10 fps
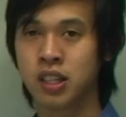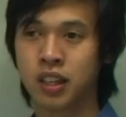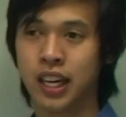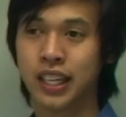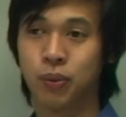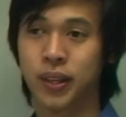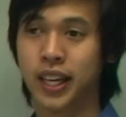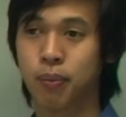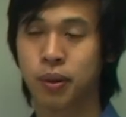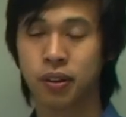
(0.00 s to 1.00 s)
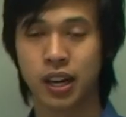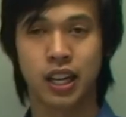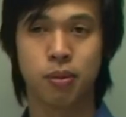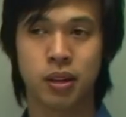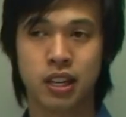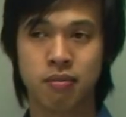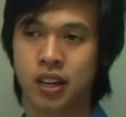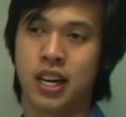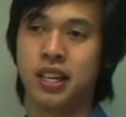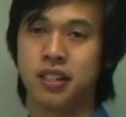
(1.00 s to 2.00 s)
and then we get pure aluminium
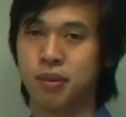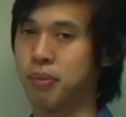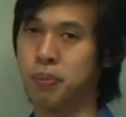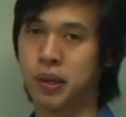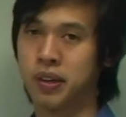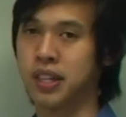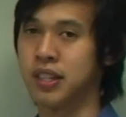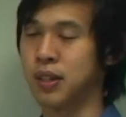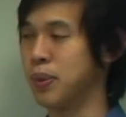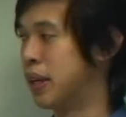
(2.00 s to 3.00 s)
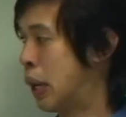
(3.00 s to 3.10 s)
and some impurities as well.